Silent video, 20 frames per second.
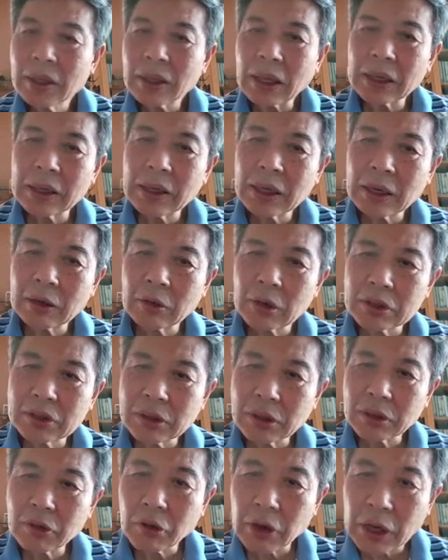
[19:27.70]
And the other is
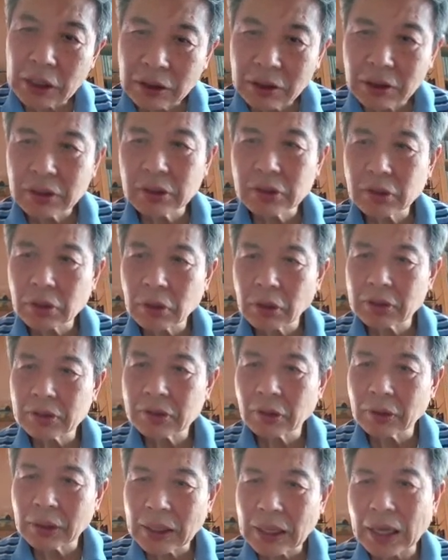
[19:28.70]
the Greater
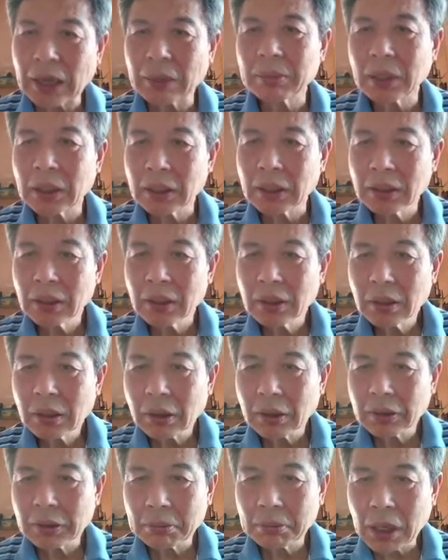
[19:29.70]
Discourse on Karma,
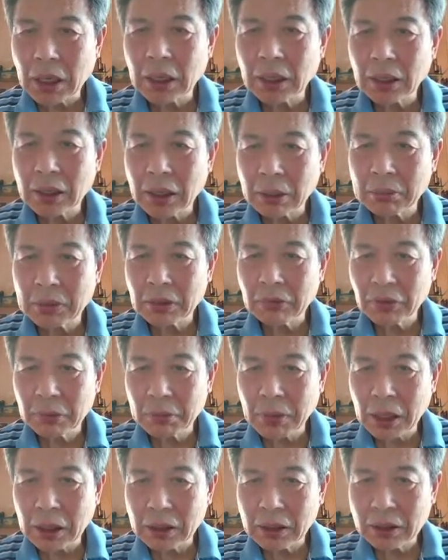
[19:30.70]
or the Mahakama
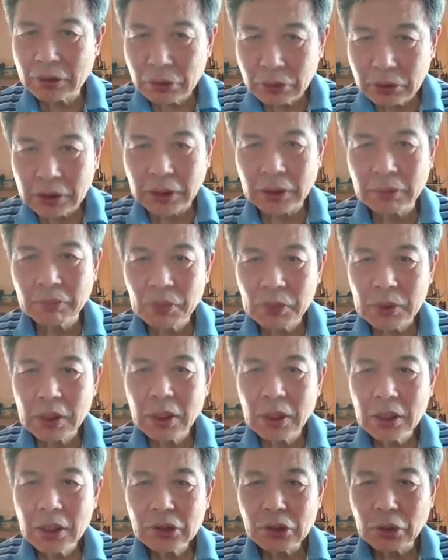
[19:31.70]
Vibhanga Sutta.
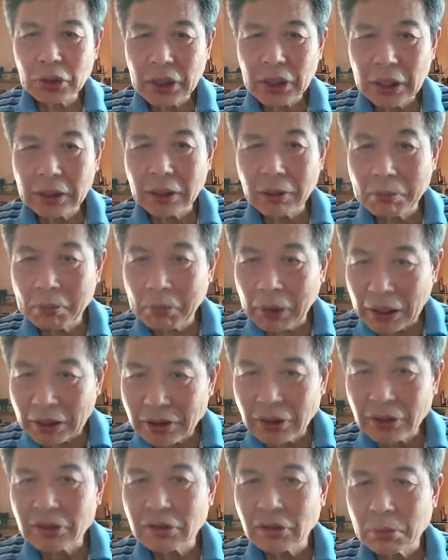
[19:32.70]
So here, the
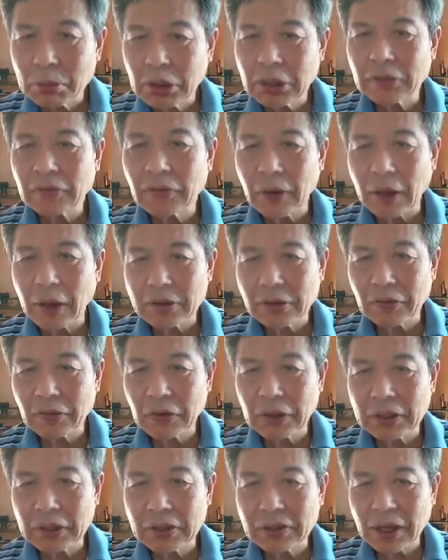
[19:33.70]
basis of Buddhist
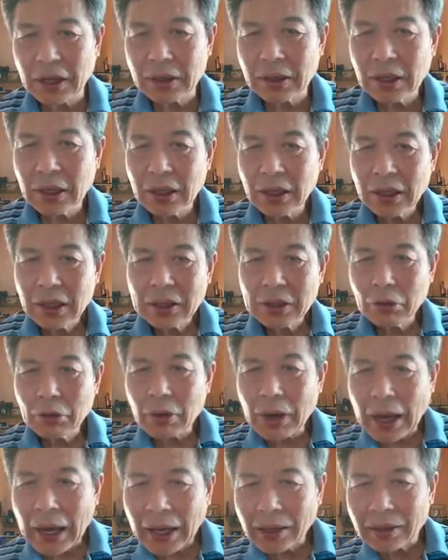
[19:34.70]
philosophy is that
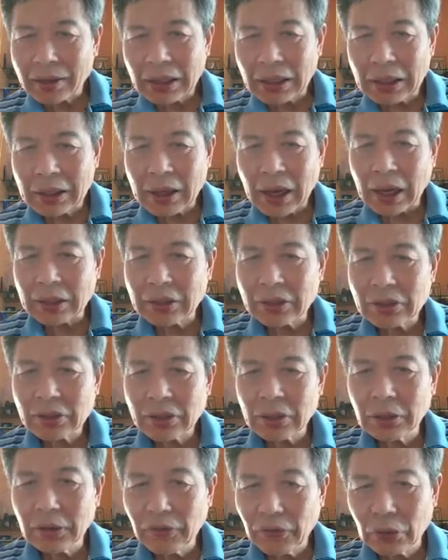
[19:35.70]
you act in
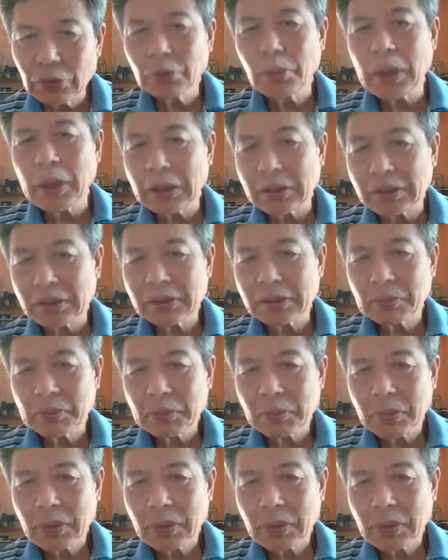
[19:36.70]
unskillful ways